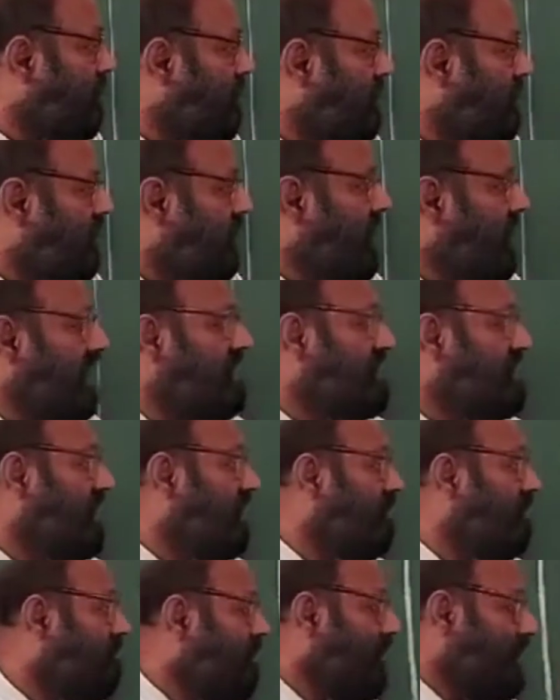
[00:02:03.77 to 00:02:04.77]

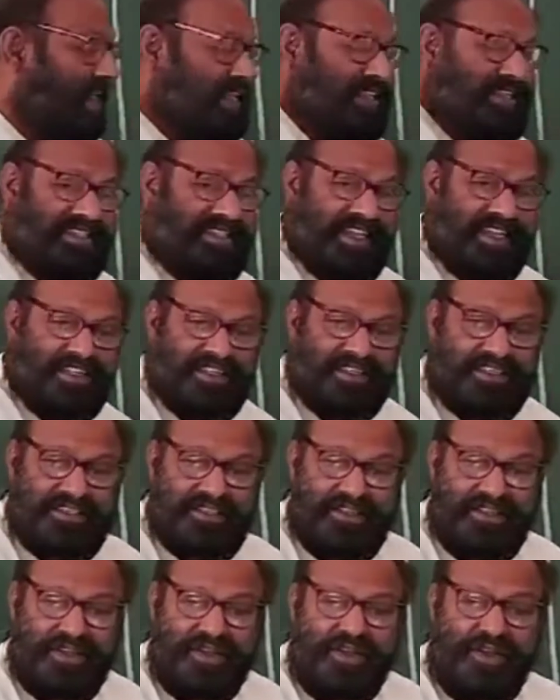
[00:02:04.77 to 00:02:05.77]
ledger balances
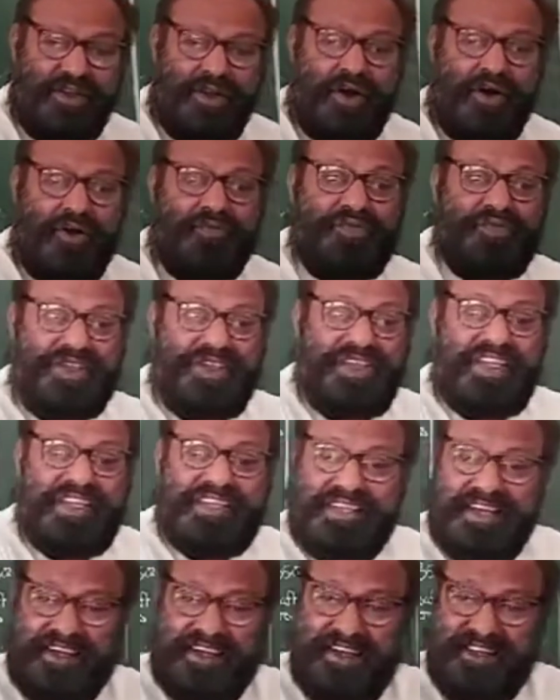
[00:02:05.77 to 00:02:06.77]
of
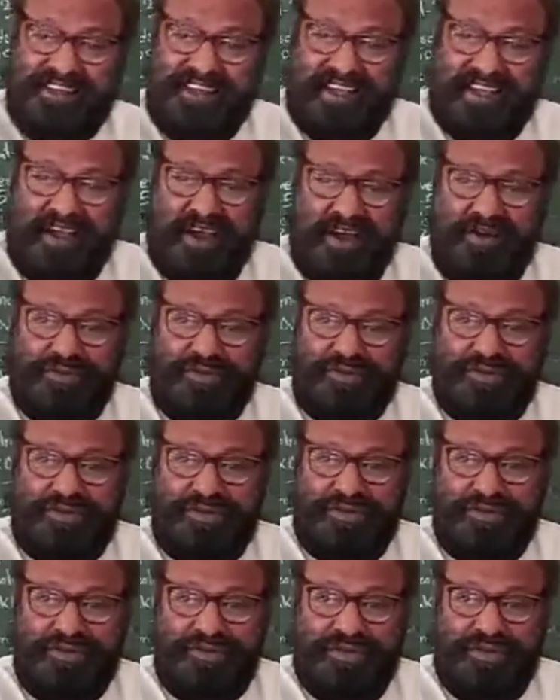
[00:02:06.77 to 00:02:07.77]
yesterday's account,
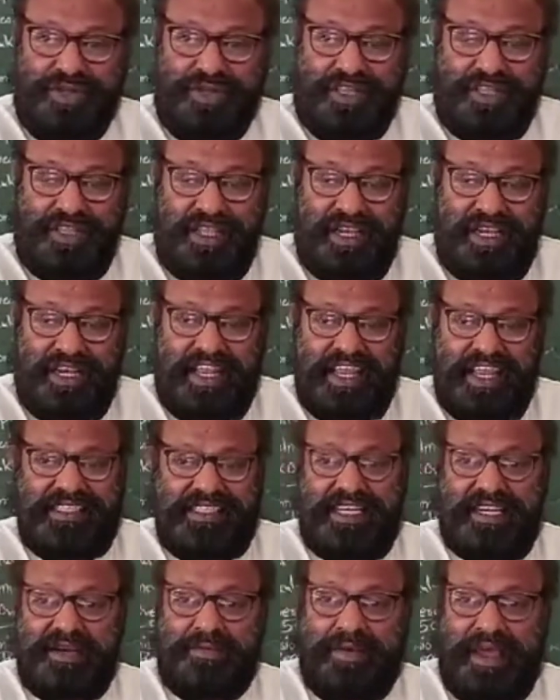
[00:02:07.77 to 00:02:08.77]
the
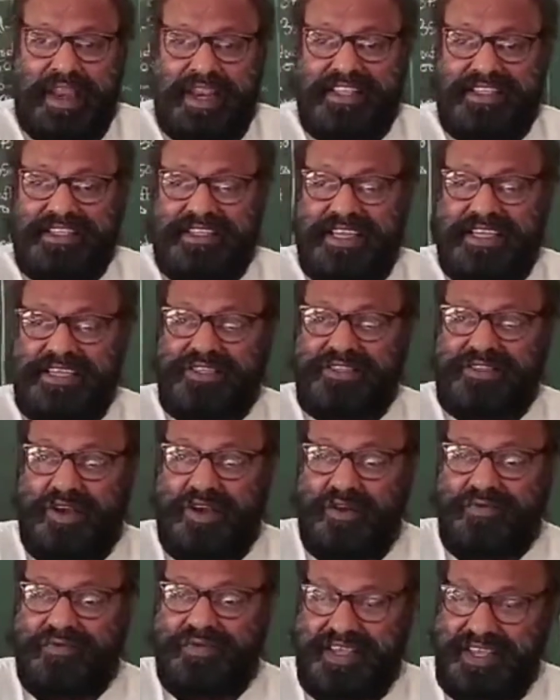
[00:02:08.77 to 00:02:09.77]
ledger balances
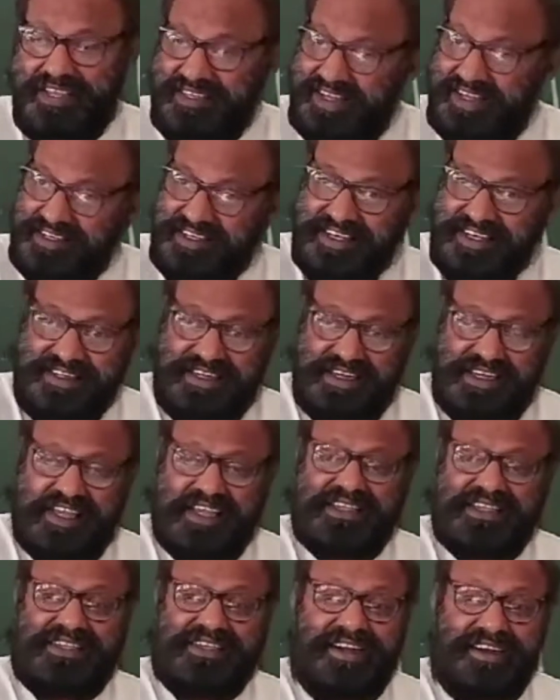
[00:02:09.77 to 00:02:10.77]
of
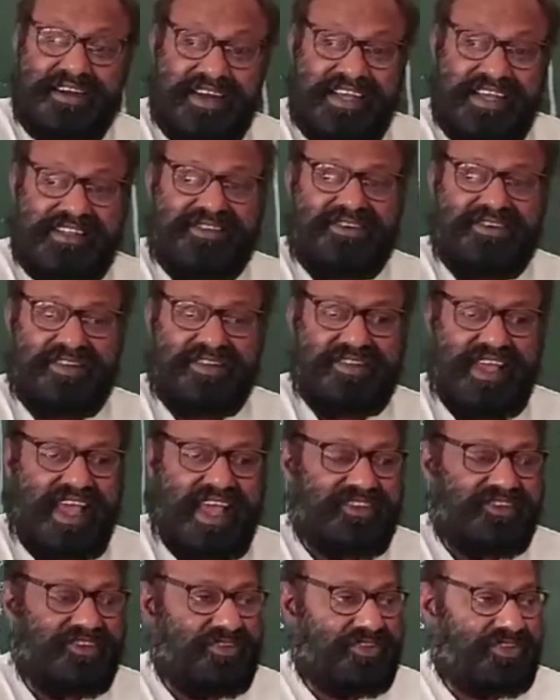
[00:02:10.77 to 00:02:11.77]
yesterday's
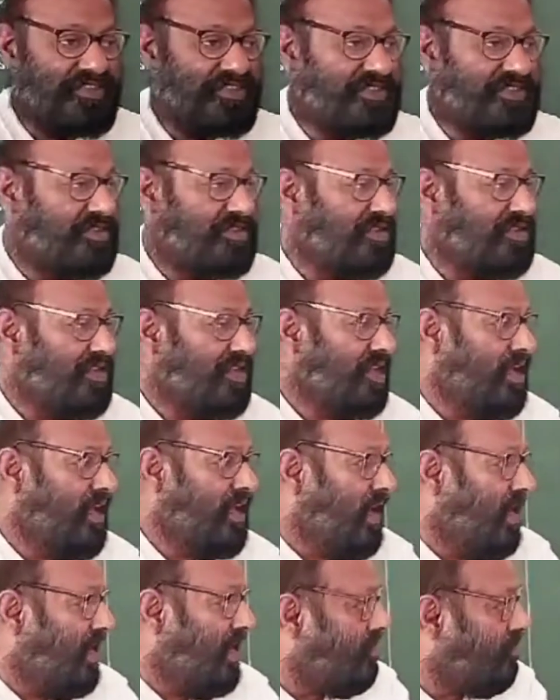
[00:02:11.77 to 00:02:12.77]
transactions,
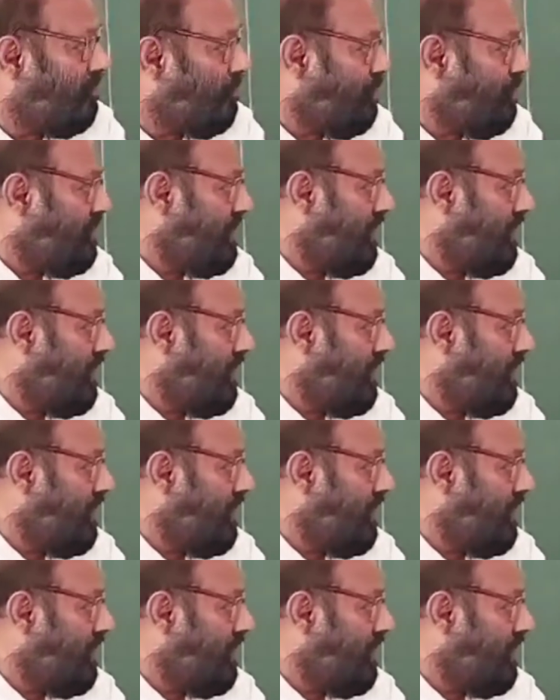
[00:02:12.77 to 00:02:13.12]
and we